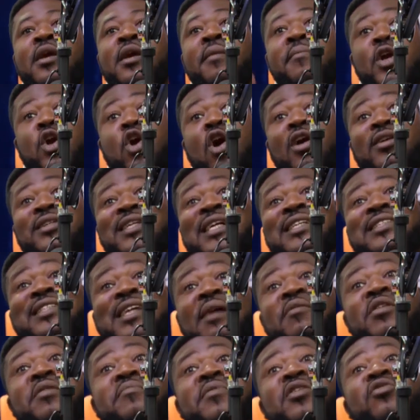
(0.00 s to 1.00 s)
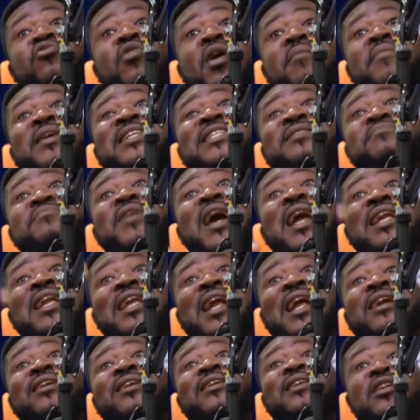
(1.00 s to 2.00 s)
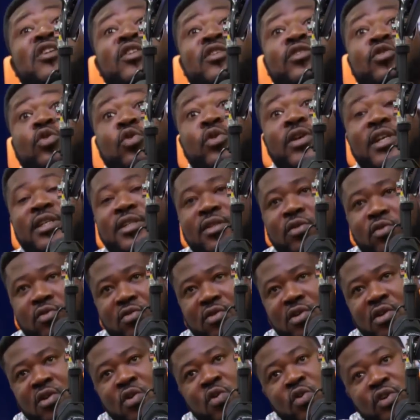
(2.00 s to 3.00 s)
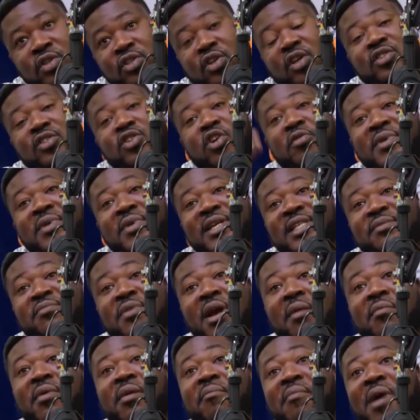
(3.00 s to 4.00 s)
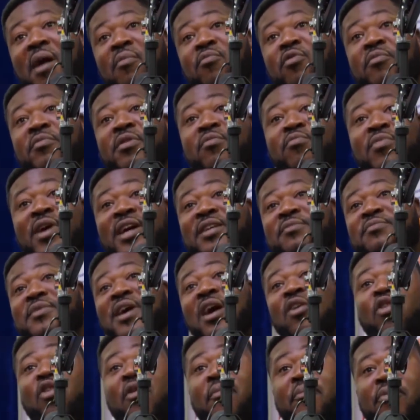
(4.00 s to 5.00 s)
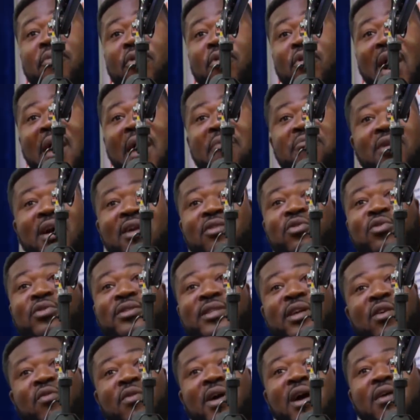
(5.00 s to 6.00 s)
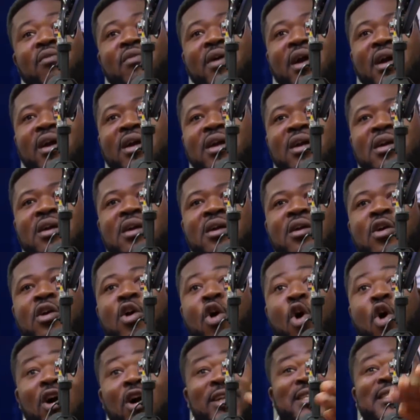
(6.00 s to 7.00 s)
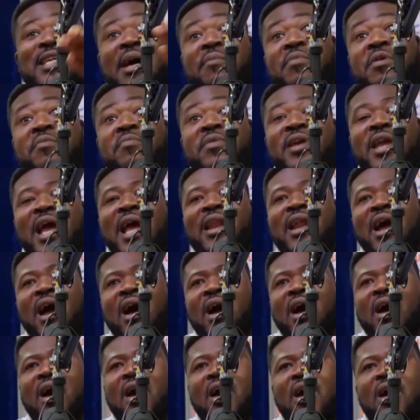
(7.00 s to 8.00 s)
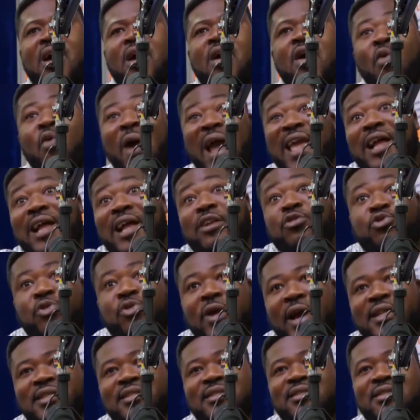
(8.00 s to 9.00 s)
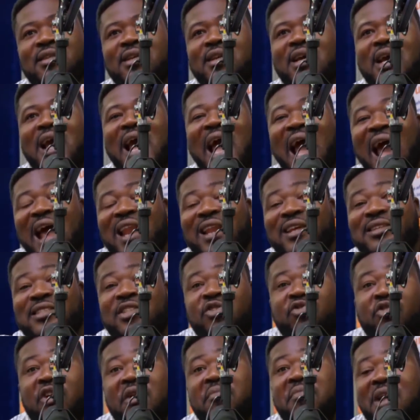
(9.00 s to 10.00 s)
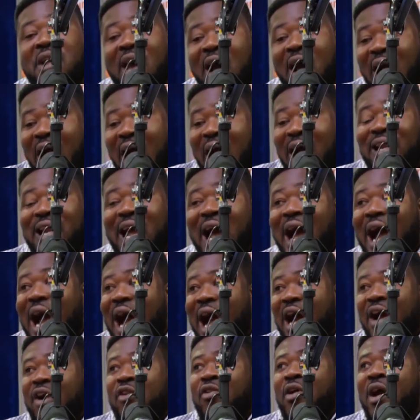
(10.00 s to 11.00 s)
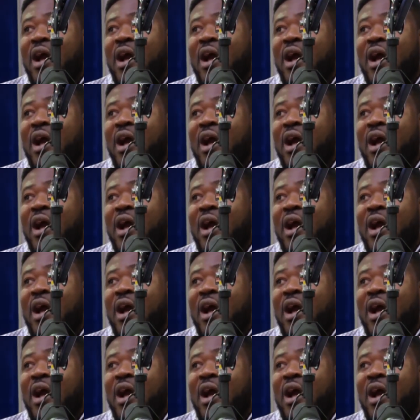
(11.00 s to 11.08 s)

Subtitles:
because in 70 be crabbit me landing into issue. Who's also bit me and my mom be boys be a kobo amrado and wine. Ochina bibi yana. Are you a threat? And it's criminal under our